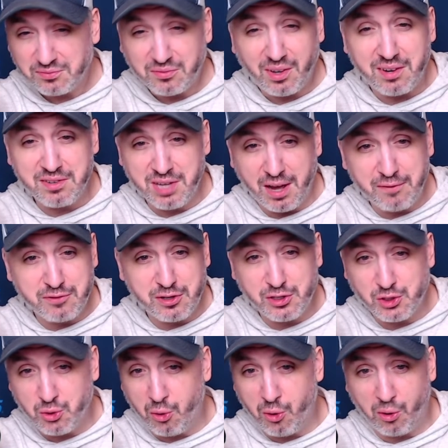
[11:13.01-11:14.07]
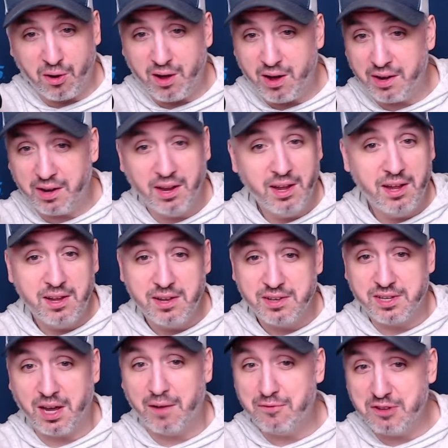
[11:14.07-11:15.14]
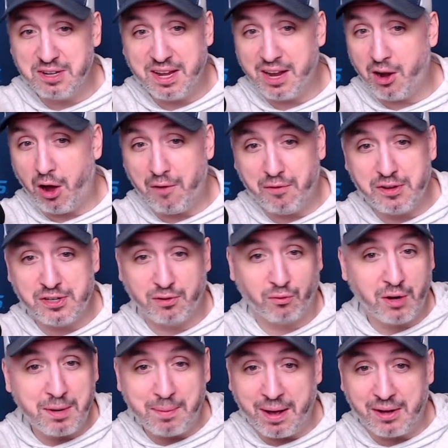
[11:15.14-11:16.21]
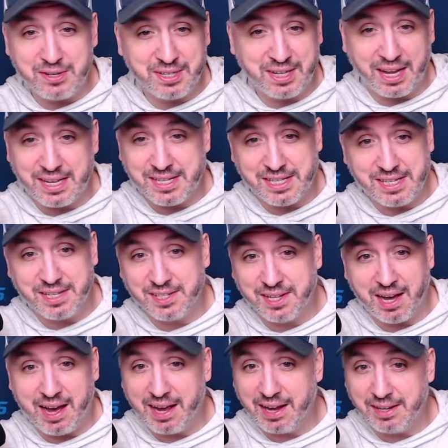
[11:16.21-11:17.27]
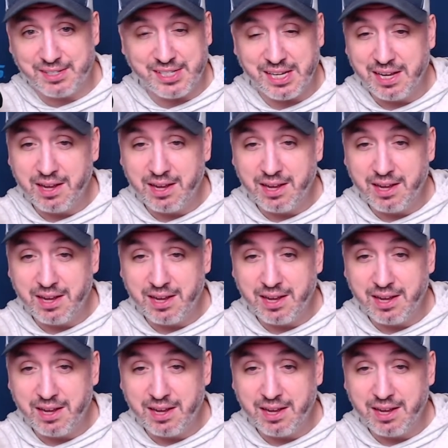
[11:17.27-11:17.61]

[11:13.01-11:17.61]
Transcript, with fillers: tough to score on, tough to get offensive rebounds against these guys.